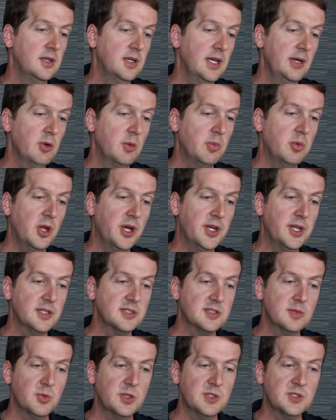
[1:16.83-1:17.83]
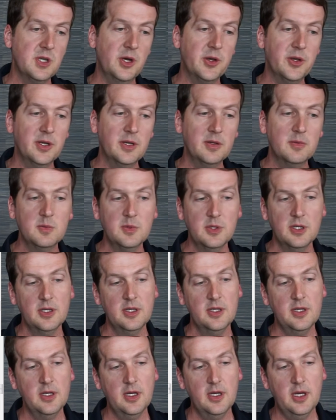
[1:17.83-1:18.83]
and we're plotting some resulting
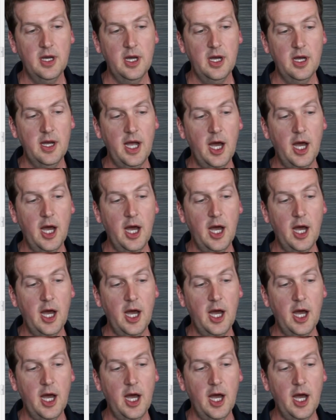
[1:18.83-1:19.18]
uh,